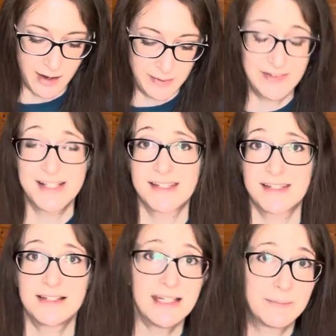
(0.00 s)
even
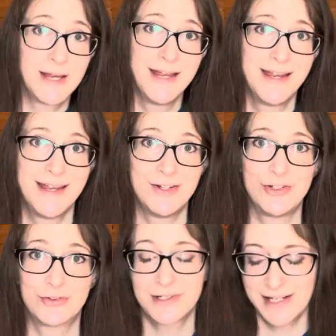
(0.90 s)
sleep and
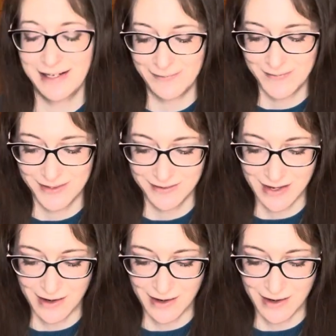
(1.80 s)
dreams,